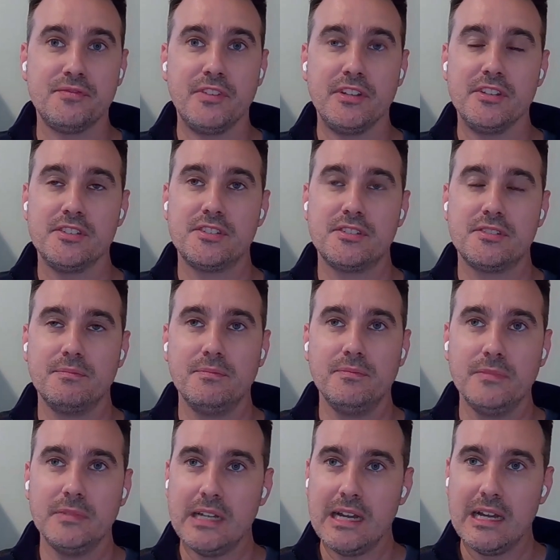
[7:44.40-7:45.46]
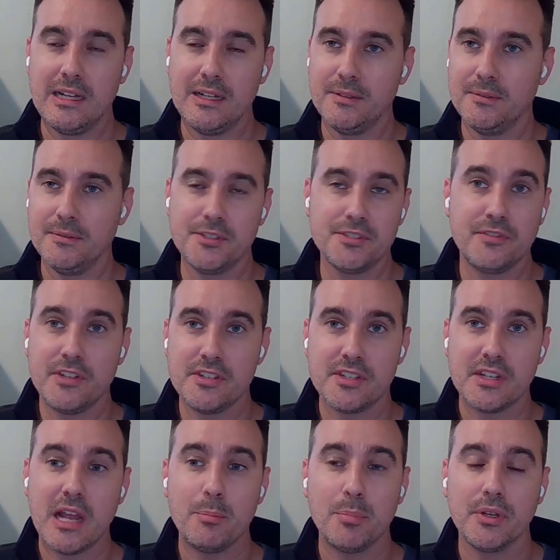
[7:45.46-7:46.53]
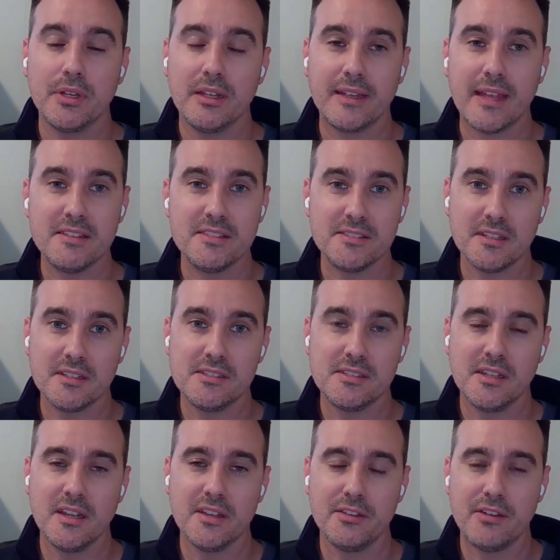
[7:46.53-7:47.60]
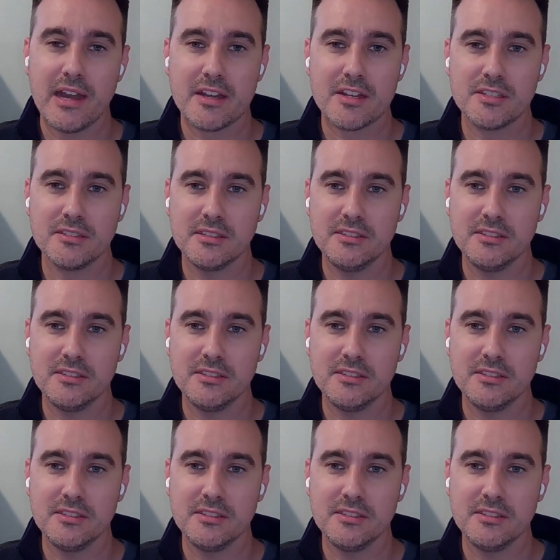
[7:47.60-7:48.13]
finished up putting a case study together actually